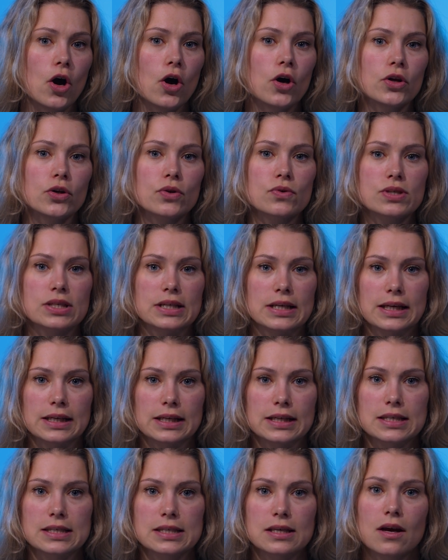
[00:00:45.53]
or use
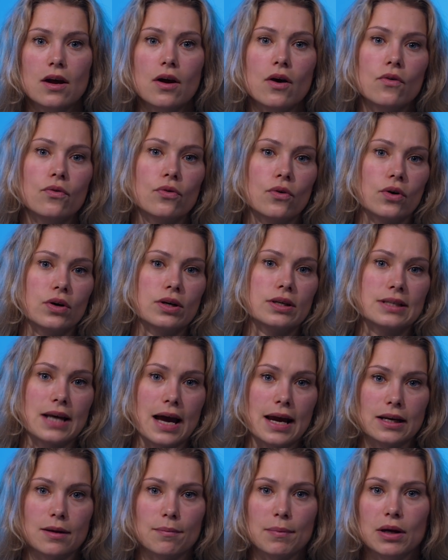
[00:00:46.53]
Redis for
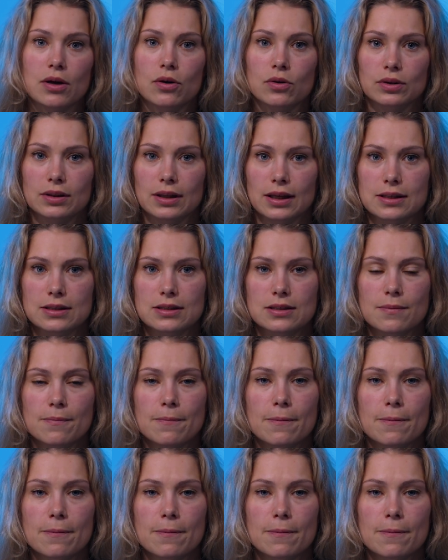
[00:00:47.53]
dynamic content.